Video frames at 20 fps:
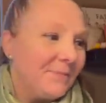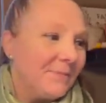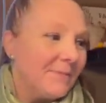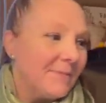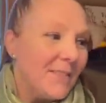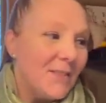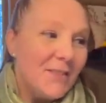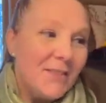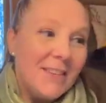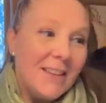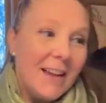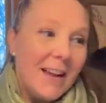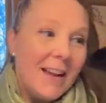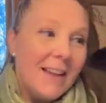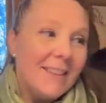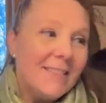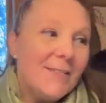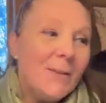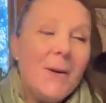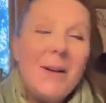even
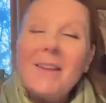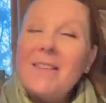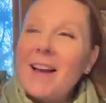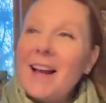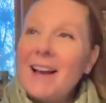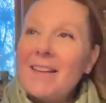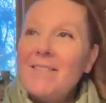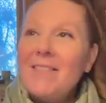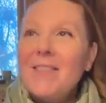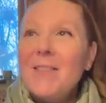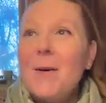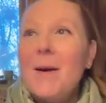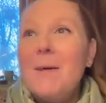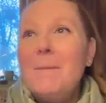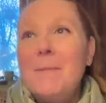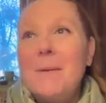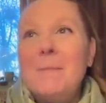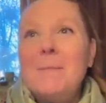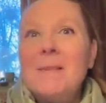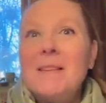though I've
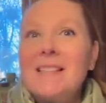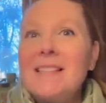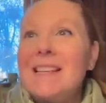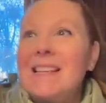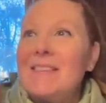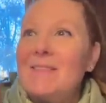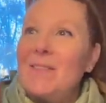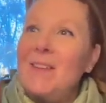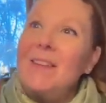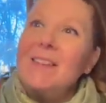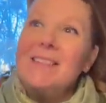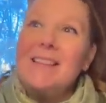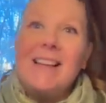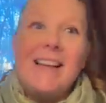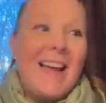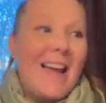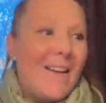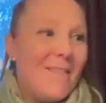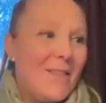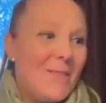been busy, it feels like
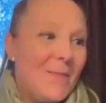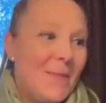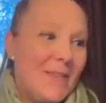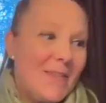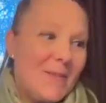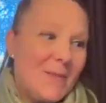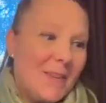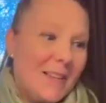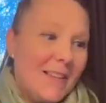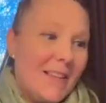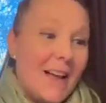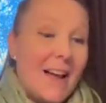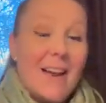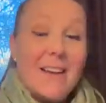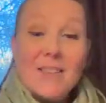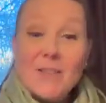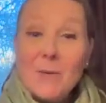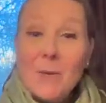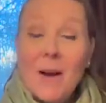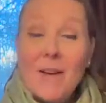I haven't been doing a lot. I
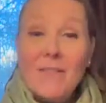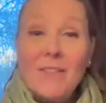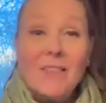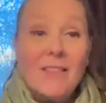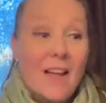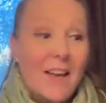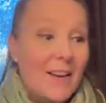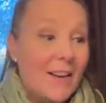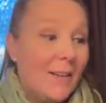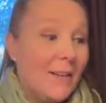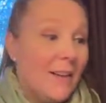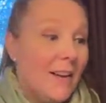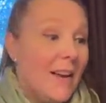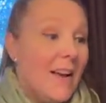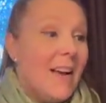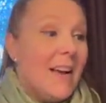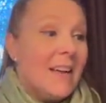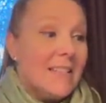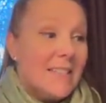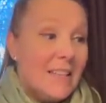do have
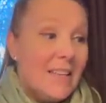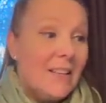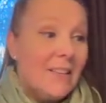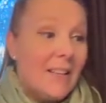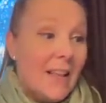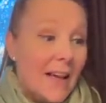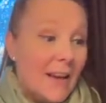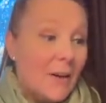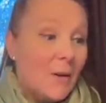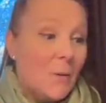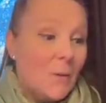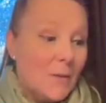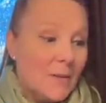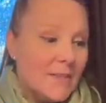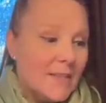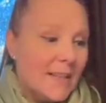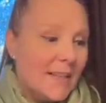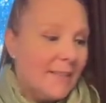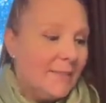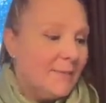did a lot of
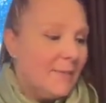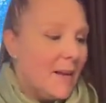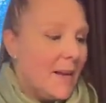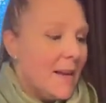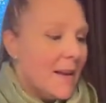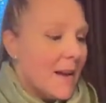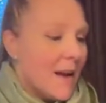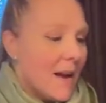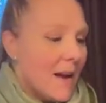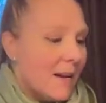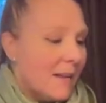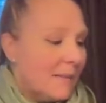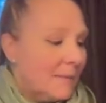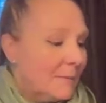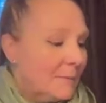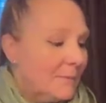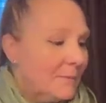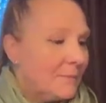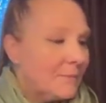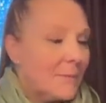quilting.
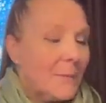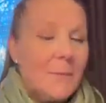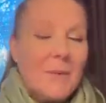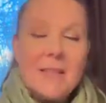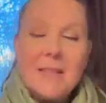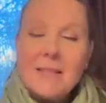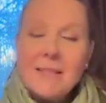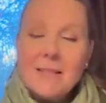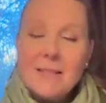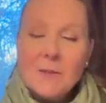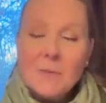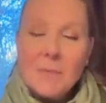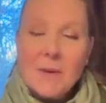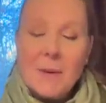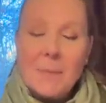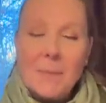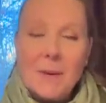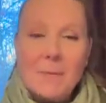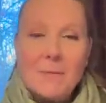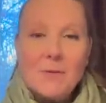But this is a
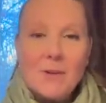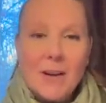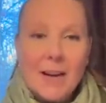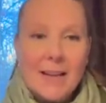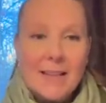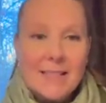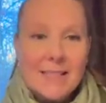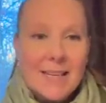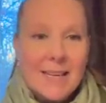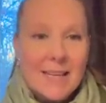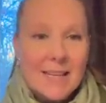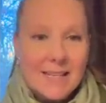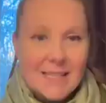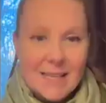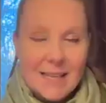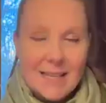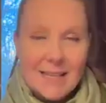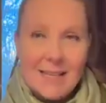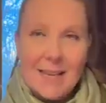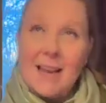whip. I'm trying to get it
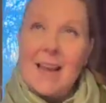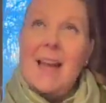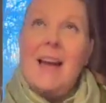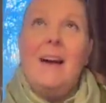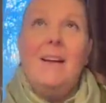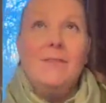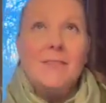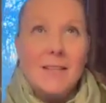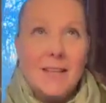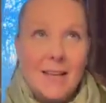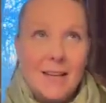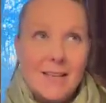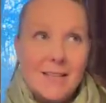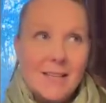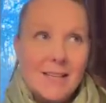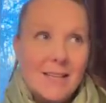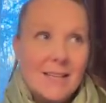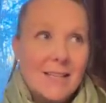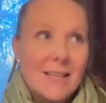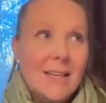done. I have to get it
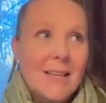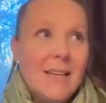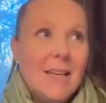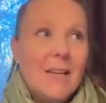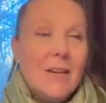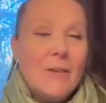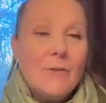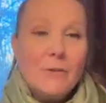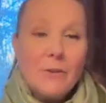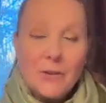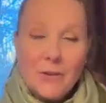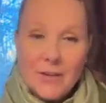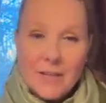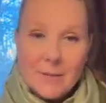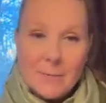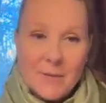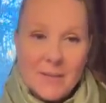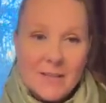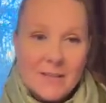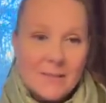done for
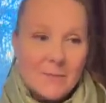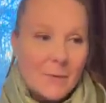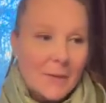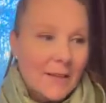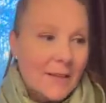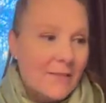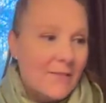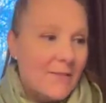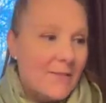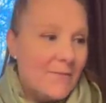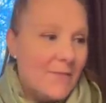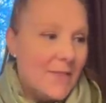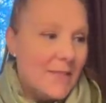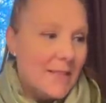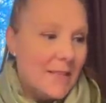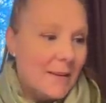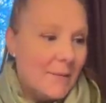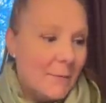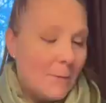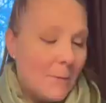Christmas. We're going to
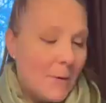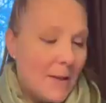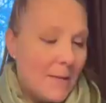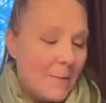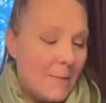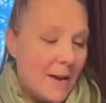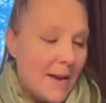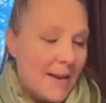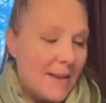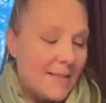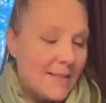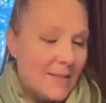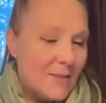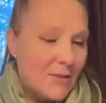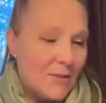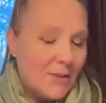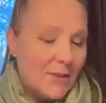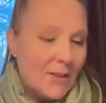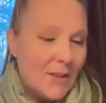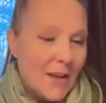visit with my
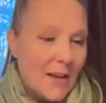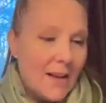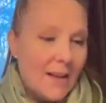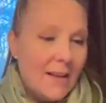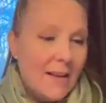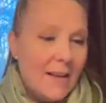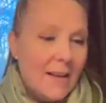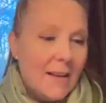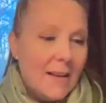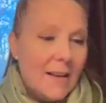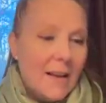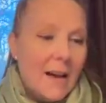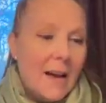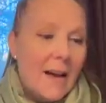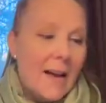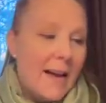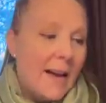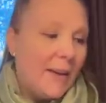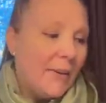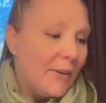sister-in-law
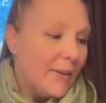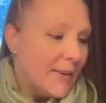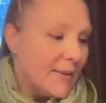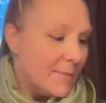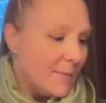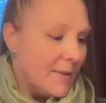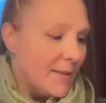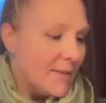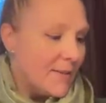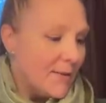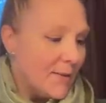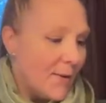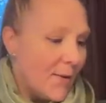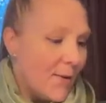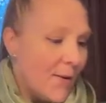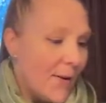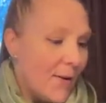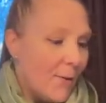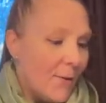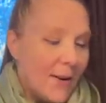at Christmas.
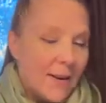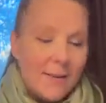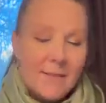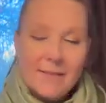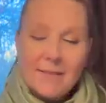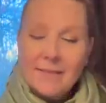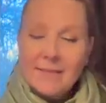So